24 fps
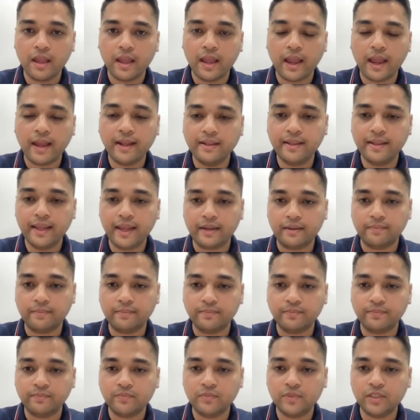And then
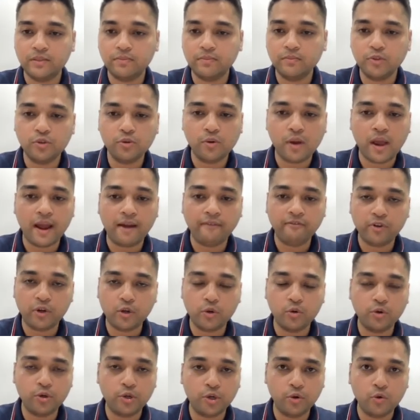you have
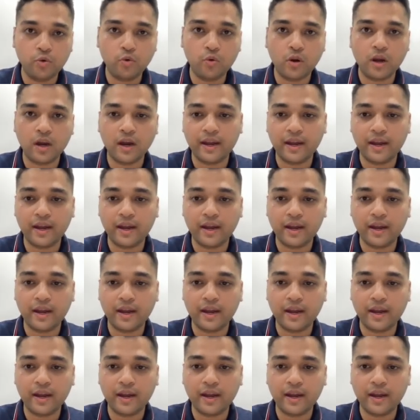to do